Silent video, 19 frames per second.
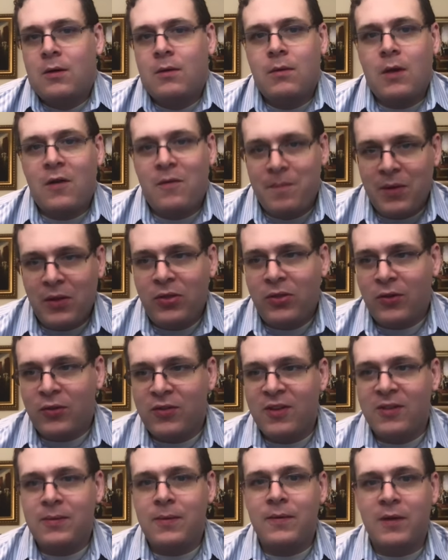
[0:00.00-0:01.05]
have built their
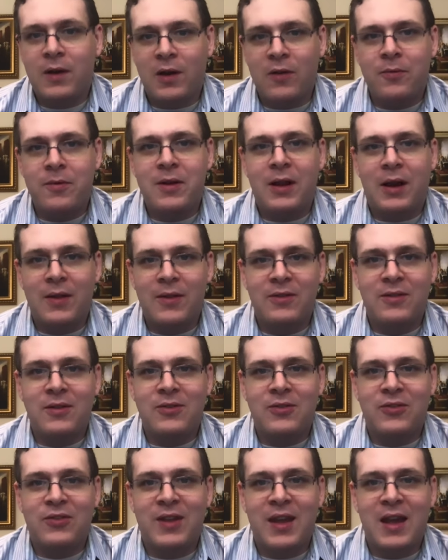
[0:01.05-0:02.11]
system of government on this
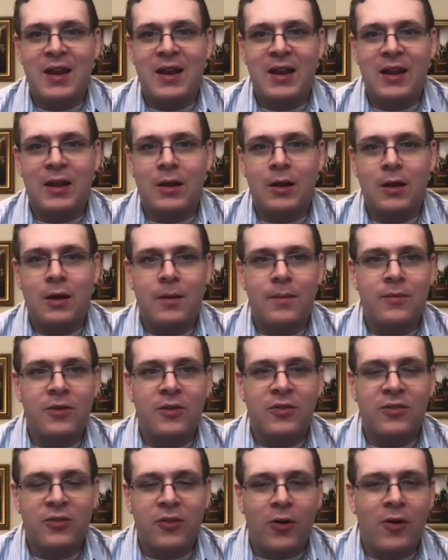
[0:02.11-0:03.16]
understanding. Um, the
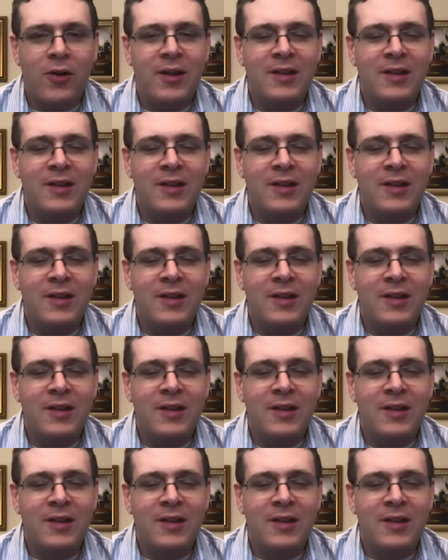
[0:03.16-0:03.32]
stare